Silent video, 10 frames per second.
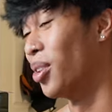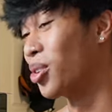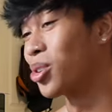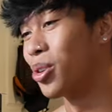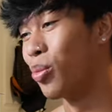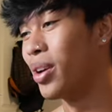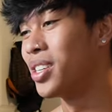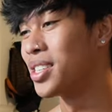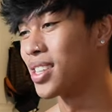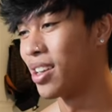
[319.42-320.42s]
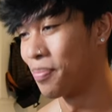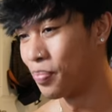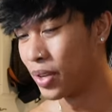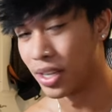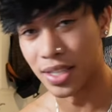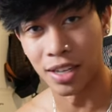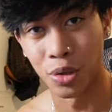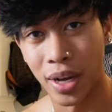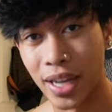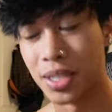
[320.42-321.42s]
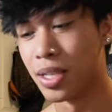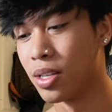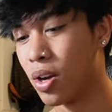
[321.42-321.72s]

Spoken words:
I looked on the Wendy's app, and it's actually $18.